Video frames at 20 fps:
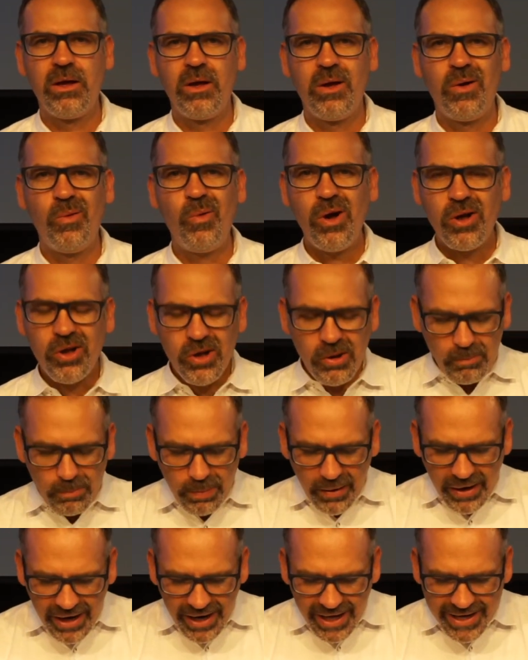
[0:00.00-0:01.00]
What
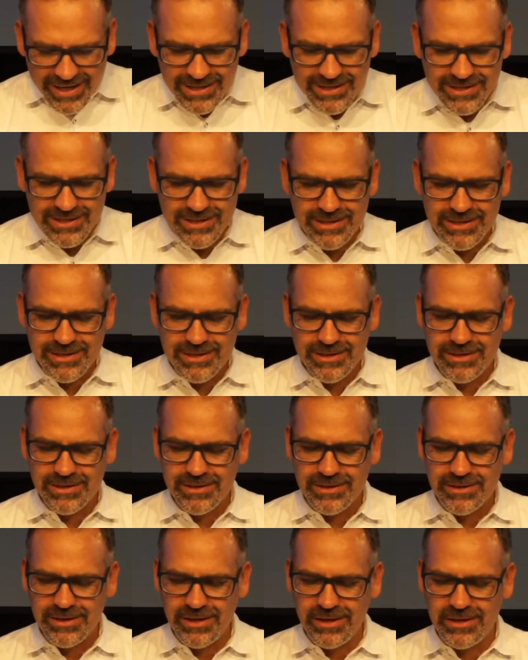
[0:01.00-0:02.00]
complaints
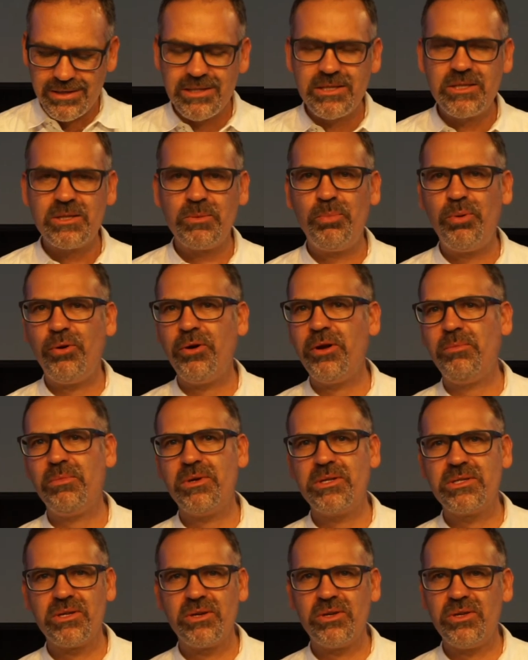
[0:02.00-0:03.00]
and
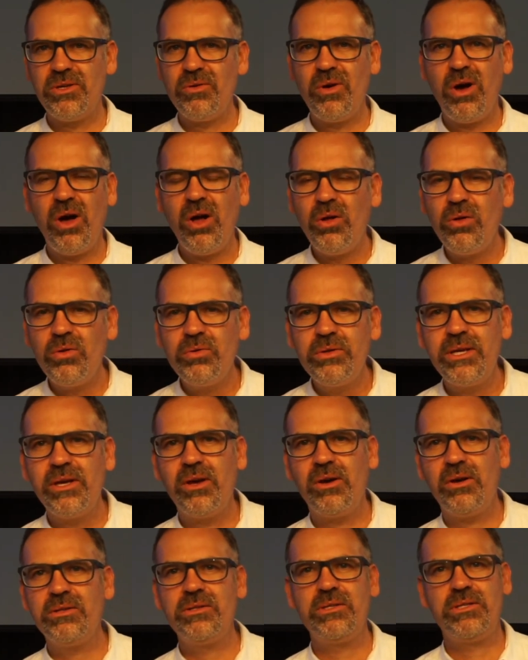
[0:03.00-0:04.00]
disappointments are you holding
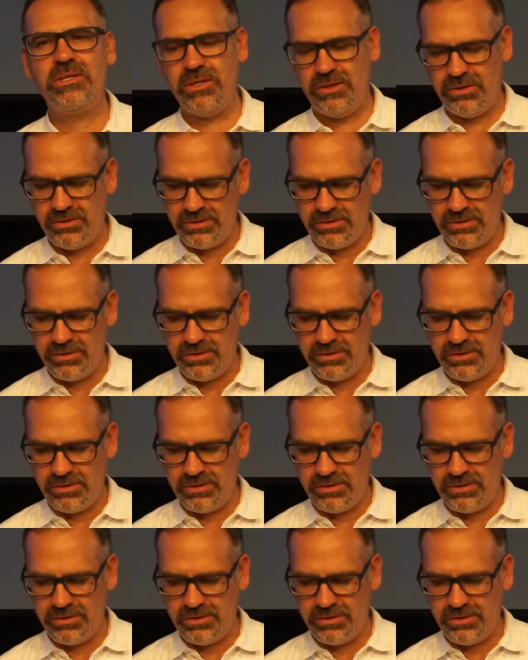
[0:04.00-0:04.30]
on to?